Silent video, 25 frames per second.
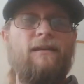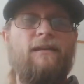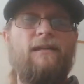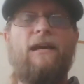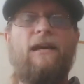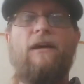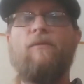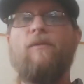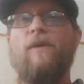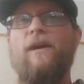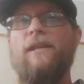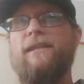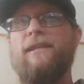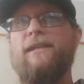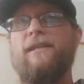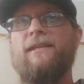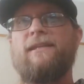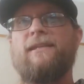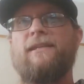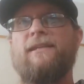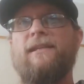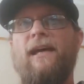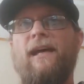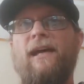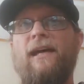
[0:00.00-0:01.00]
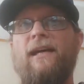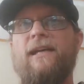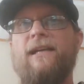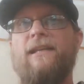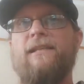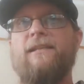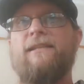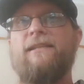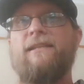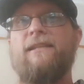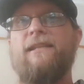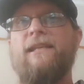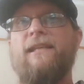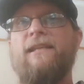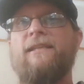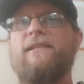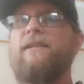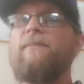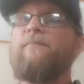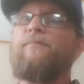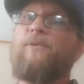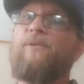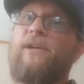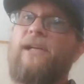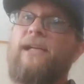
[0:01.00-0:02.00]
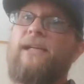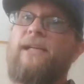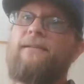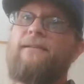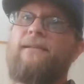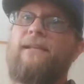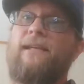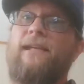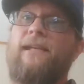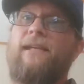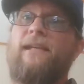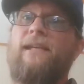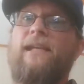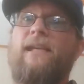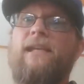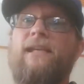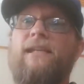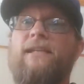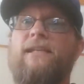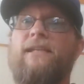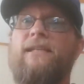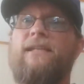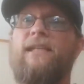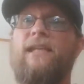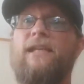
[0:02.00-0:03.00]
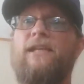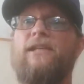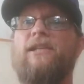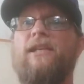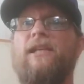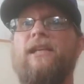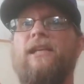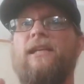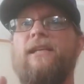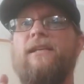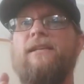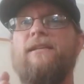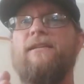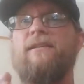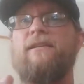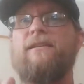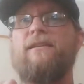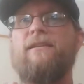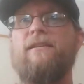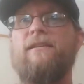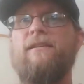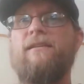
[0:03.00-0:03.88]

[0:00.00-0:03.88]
Now, what this does is it brings in indigenous